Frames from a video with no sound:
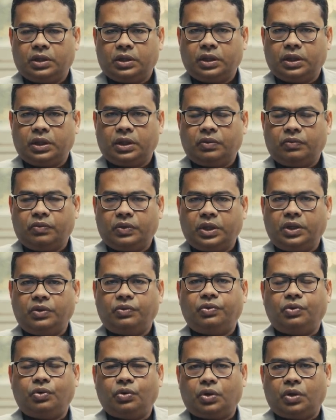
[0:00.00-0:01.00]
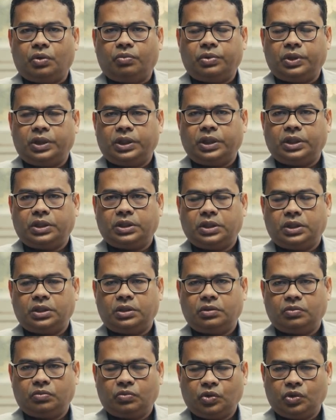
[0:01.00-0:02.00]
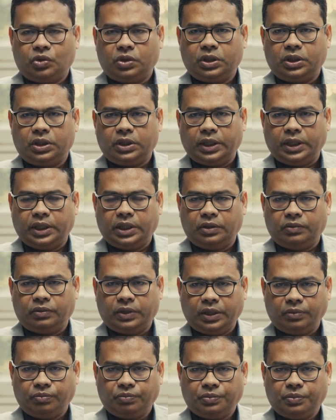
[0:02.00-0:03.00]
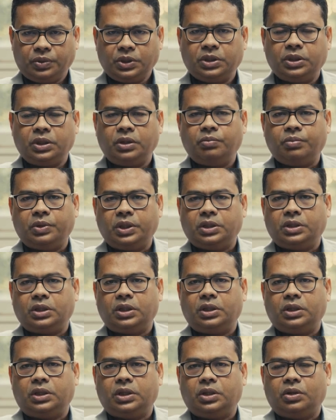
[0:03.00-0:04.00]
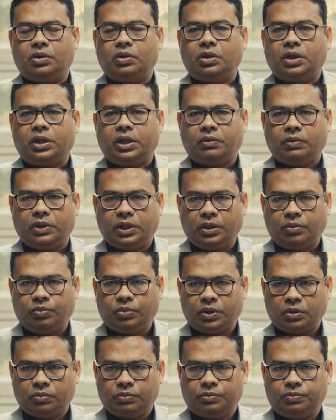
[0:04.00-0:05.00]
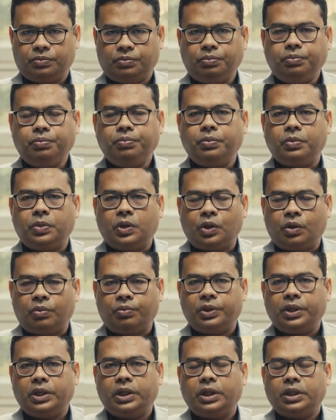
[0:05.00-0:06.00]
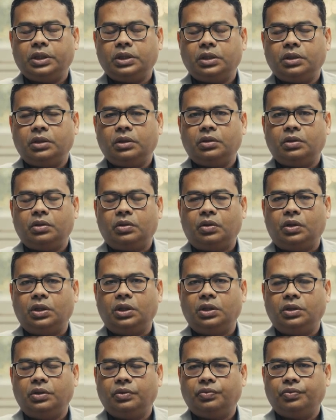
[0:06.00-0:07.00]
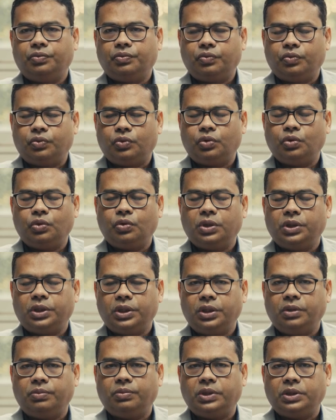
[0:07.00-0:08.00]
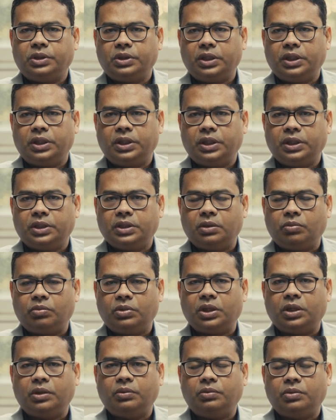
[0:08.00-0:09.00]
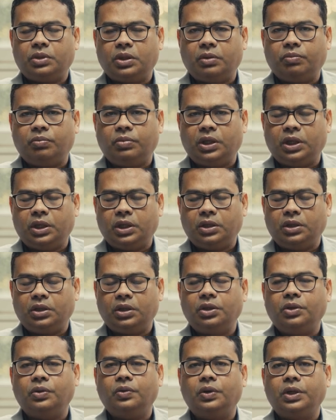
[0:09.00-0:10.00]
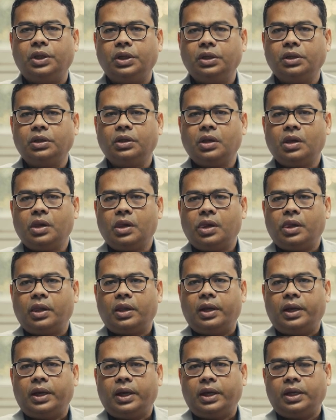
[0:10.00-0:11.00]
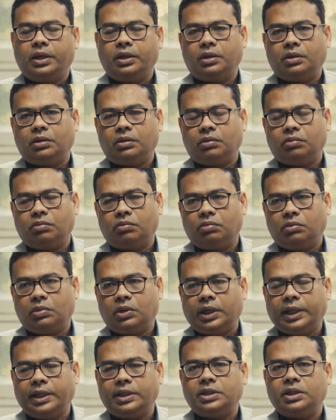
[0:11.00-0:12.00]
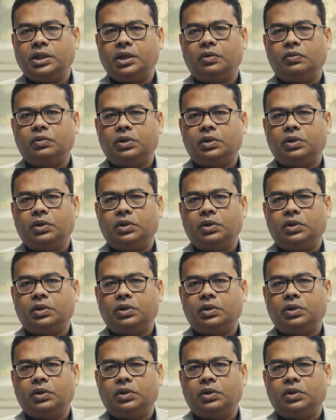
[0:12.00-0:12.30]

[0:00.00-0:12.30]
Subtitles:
There are very few complications. More than 95% patient, they don't have any complication. Only 2 or 3% they sometimes have blood in the urine, and less than